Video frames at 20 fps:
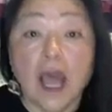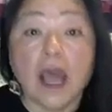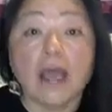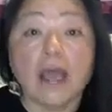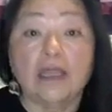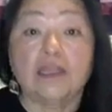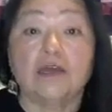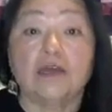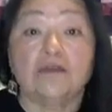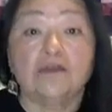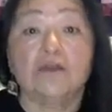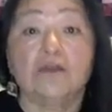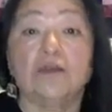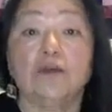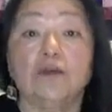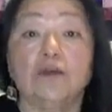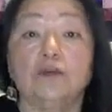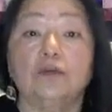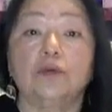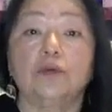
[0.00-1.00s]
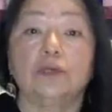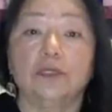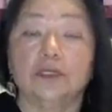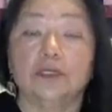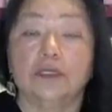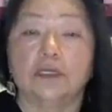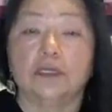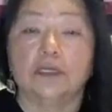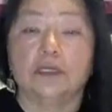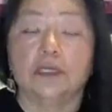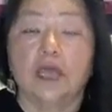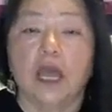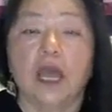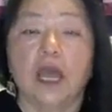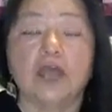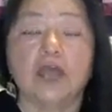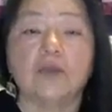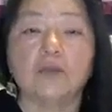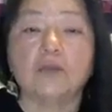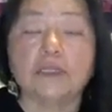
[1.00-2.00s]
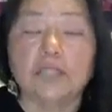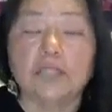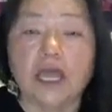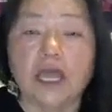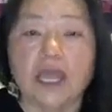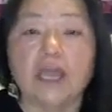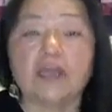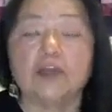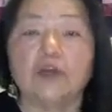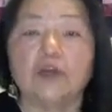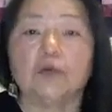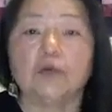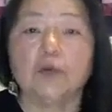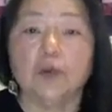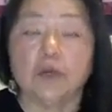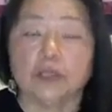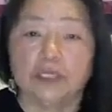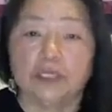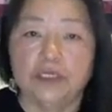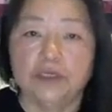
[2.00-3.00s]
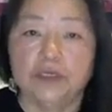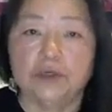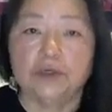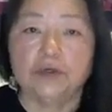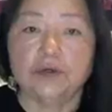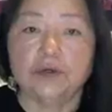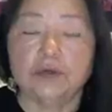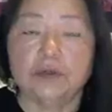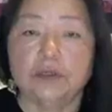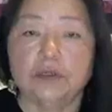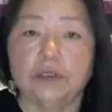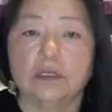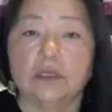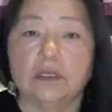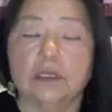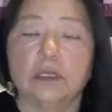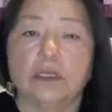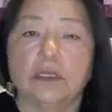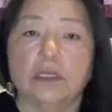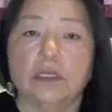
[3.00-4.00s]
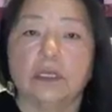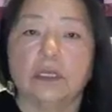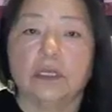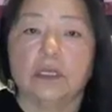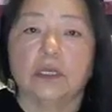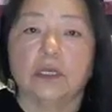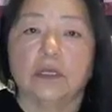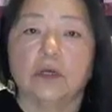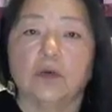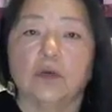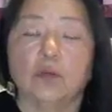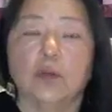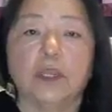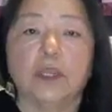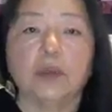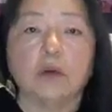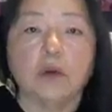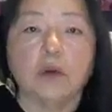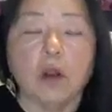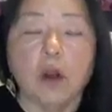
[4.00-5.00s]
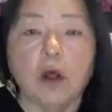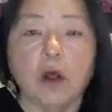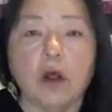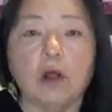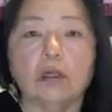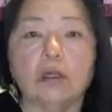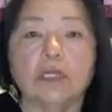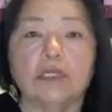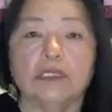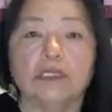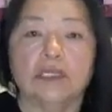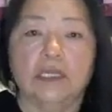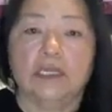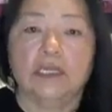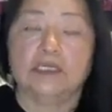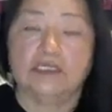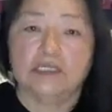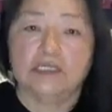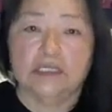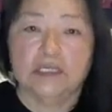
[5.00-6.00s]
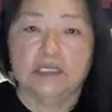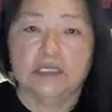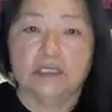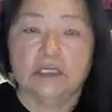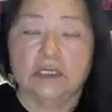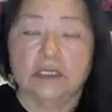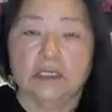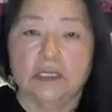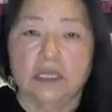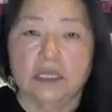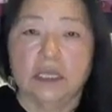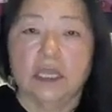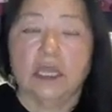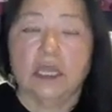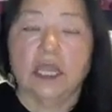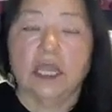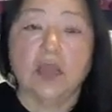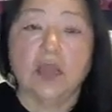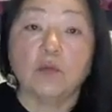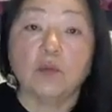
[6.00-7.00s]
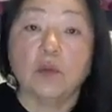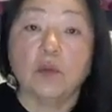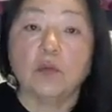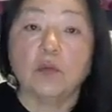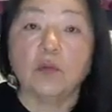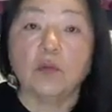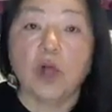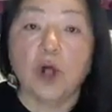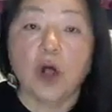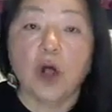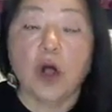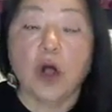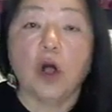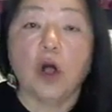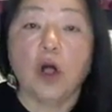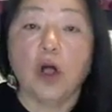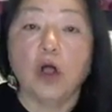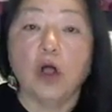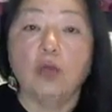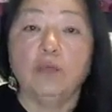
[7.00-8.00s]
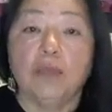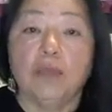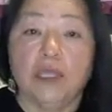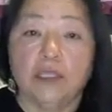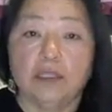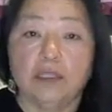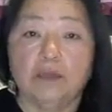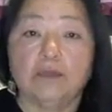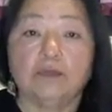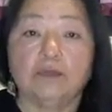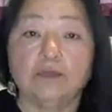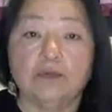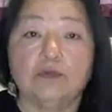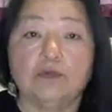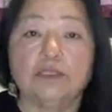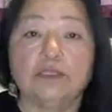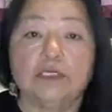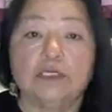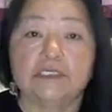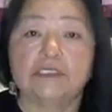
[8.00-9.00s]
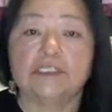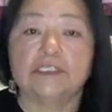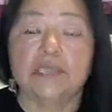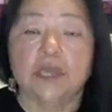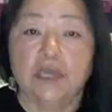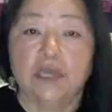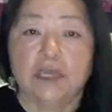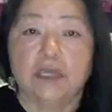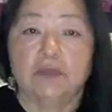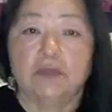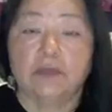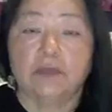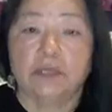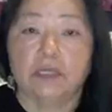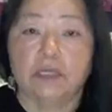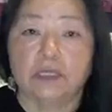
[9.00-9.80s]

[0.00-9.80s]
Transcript: I love you. I am glad you are here. We are all connected, and we will all make it through this time.